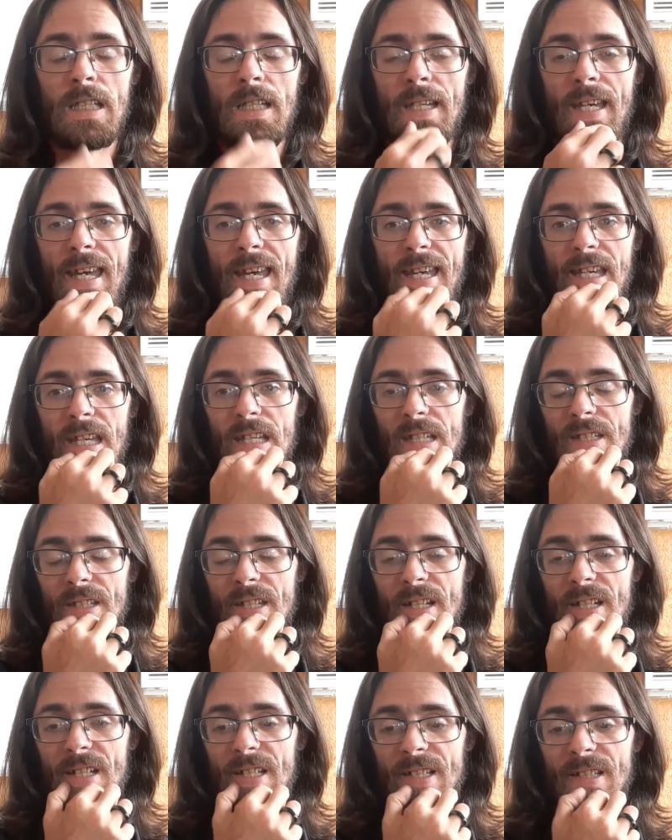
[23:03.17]
And
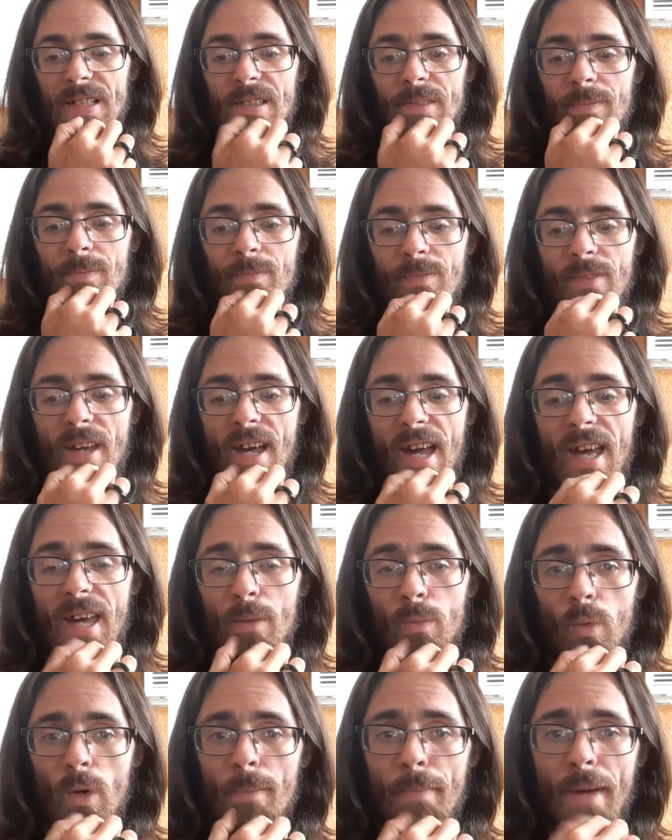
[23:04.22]
I
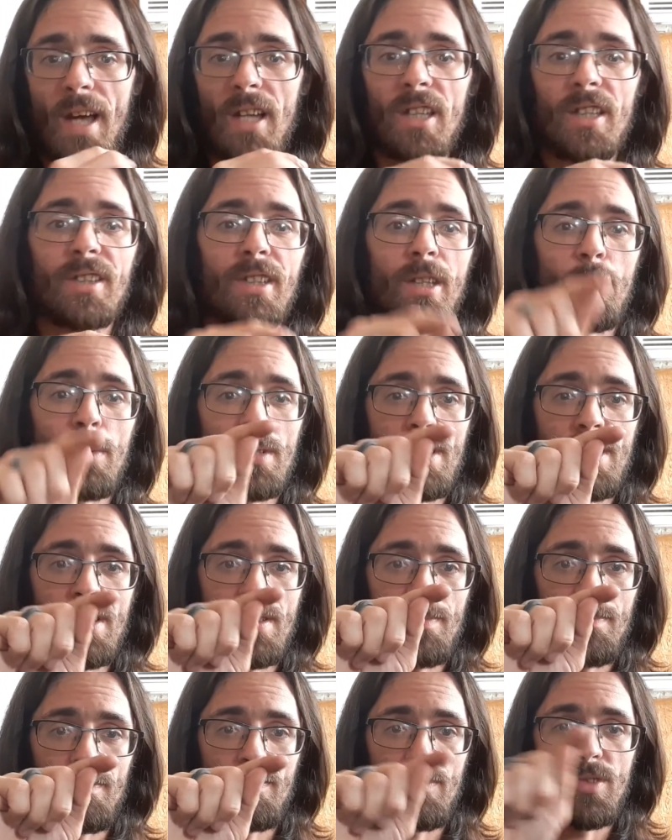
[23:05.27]
had one pellet that
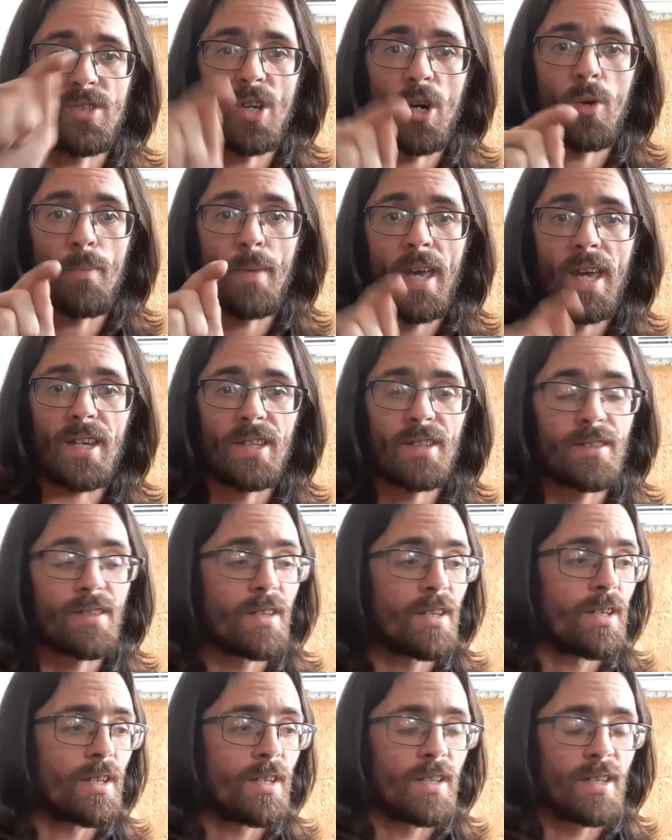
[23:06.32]
was dome-headed
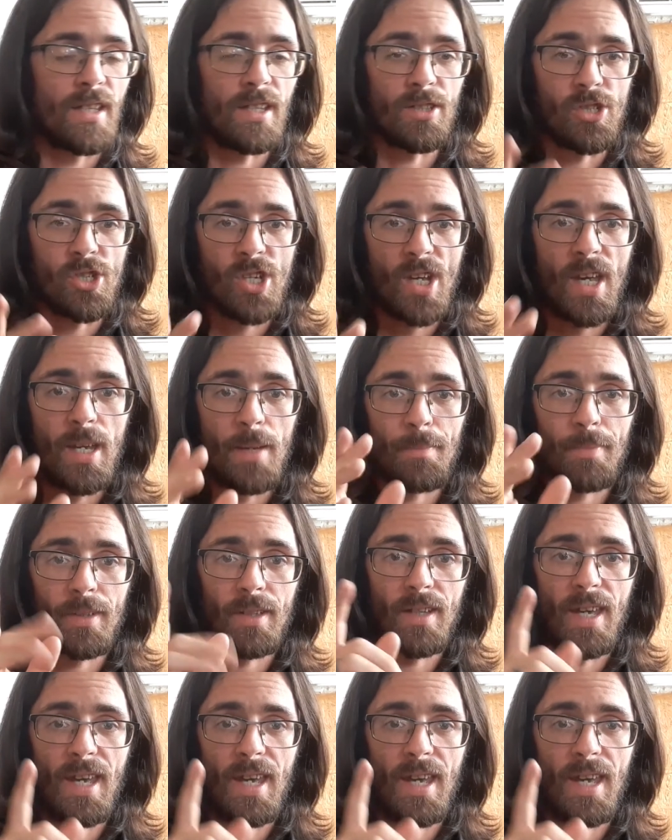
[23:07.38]
in shape,